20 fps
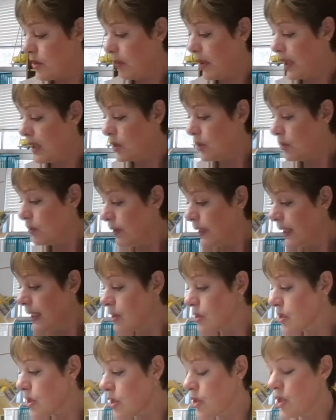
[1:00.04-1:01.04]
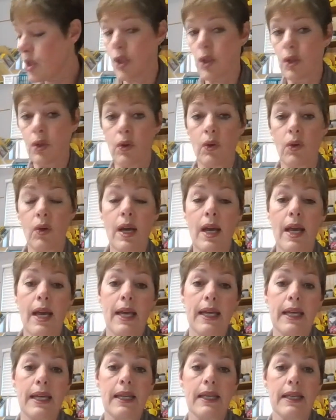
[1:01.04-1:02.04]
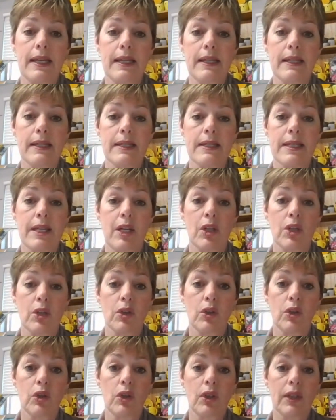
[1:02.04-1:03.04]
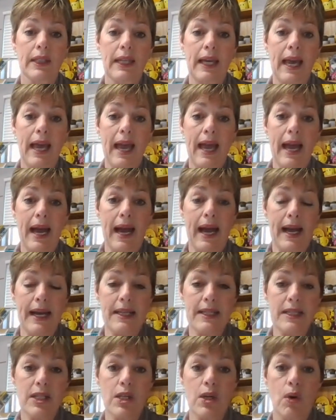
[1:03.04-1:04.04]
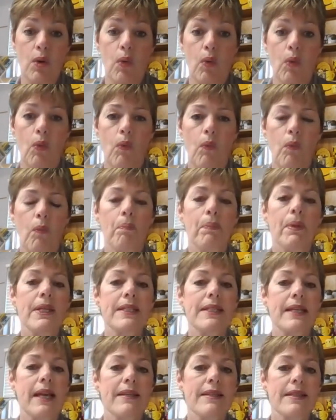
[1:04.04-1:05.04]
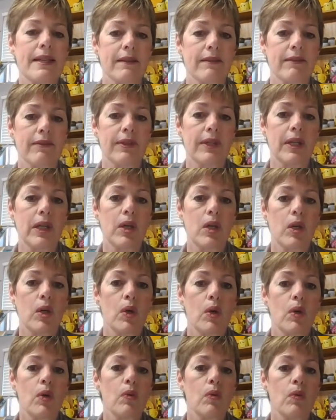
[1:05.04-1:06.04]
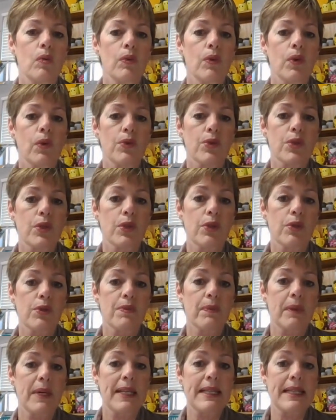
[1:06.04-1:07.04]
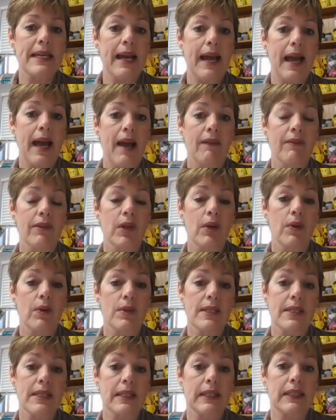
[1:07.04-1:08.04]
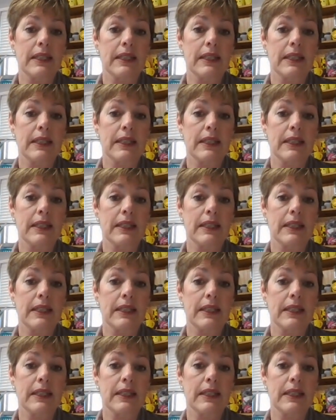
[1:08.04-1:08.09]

what you need to do is look at possessive. Those are those ones that have those